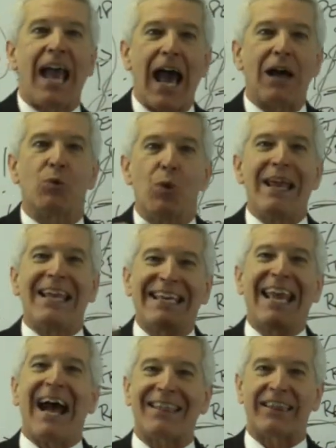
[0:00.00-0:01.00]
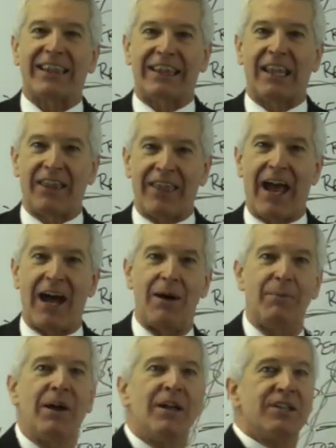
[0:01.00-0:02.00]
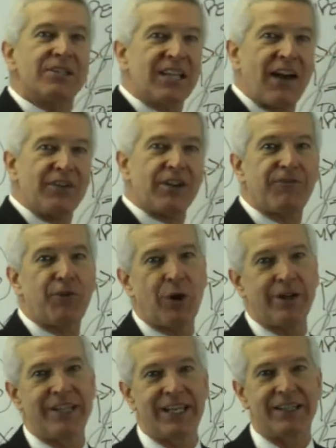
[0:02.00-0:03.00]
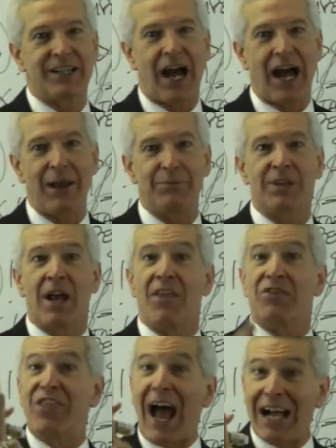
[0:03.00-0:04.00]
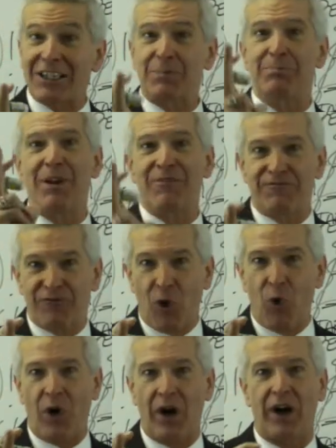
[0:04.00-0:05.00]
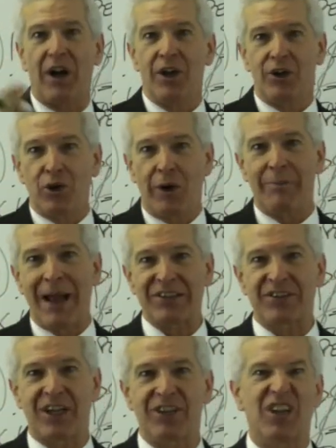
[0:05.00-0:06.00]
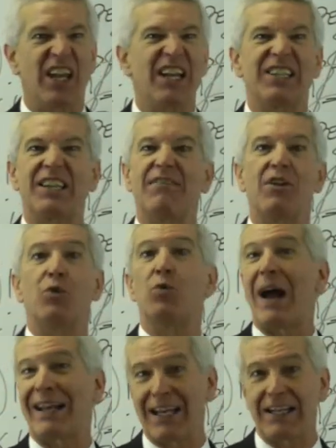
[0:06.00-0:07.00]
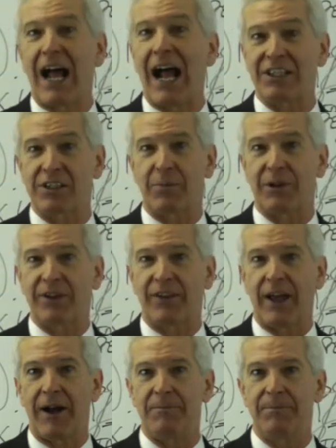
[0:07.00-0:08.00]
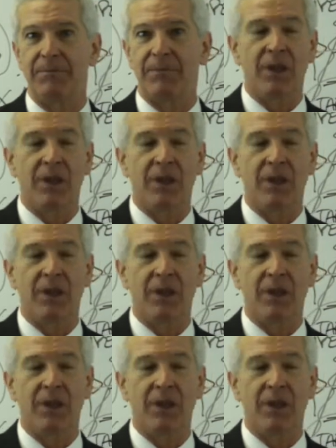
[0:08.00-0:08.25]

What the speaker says: Can we get to them 7 to 14 times? That's before your message is even recognizable to them.